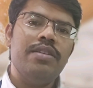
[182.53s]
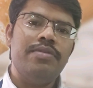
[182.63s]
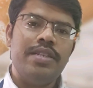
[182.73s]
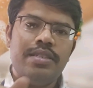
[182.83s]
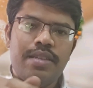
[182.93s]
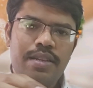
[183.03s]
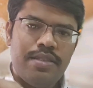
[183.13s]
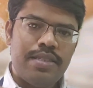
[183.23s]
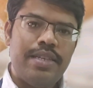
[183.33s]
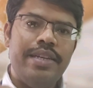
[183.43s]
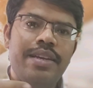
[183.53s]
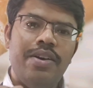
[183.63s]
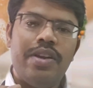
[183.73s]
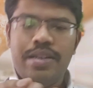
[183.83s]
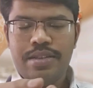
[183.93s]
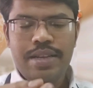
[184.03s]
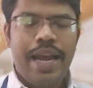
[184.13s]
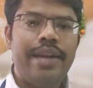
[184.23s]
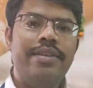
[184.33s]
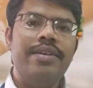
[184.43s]
If it is a skin or
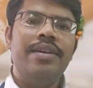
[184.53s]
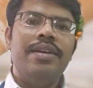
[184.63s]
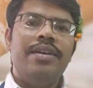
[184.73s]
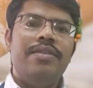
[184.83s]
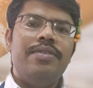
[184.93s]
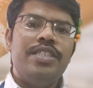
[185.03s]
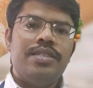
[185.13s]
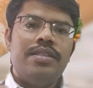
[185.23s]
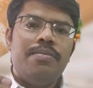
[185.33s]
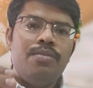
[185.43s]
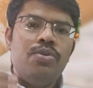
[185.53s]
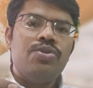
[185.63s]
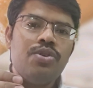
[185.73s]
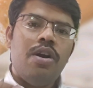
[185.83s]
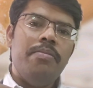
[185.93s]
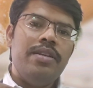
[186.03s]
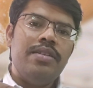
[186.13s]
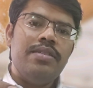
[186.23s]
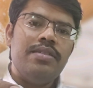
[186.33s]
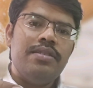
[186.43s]
hand, which is the most
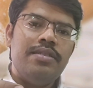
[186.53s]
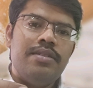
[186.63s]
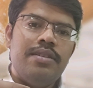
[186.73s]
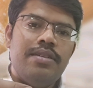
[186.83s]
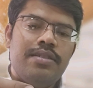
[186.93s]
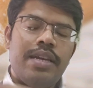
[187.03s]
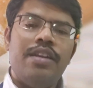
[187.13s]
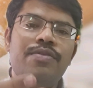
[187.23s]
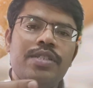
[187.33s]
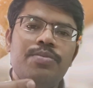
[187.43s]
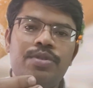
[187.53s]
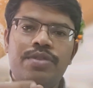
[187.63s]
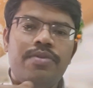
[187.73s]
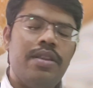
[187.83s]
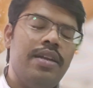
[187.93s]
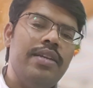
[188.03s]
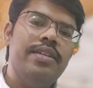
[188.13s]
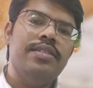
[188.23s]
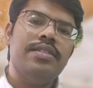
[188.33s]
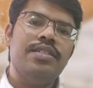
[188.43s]
common site of exposure for the
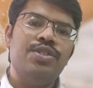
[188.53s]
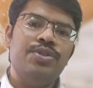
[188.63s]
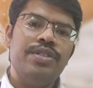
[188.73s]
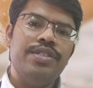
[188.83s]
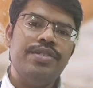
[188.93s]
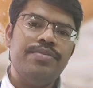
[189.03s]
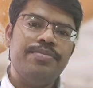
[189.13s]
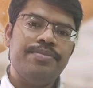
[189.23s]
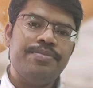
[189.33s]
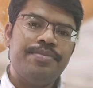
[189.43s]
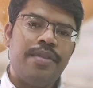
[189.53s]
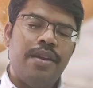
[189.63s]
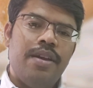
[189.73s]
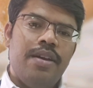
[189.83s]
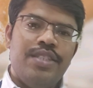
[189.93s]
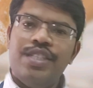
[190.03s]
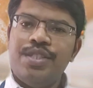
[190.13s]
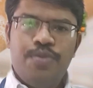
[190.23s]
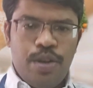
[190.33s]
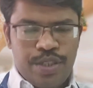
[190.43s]
needle stick injuries,
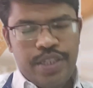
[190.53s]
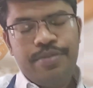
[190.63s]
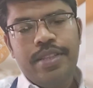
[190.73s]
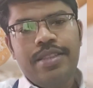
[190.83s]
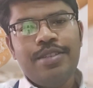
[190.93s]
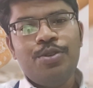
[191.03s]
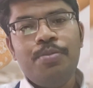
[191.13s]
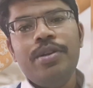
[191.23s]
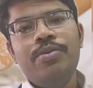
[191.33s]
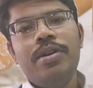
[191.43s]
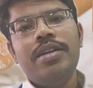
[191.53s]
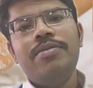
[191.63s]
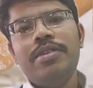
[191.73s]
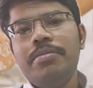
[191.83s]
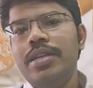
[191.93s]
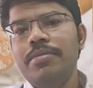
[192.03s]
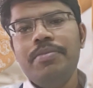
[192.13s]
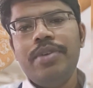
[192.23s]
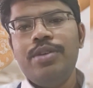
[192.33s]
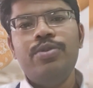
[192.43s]
just wash it with soap and water for
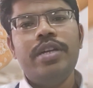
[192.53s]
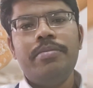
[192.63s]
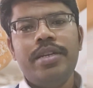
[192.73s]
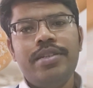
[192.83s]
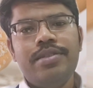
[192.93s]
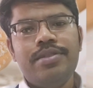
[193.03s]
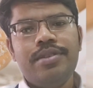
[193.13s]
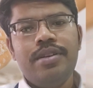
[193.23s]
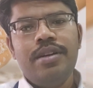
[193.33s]
minimum 5 to 10 minutes.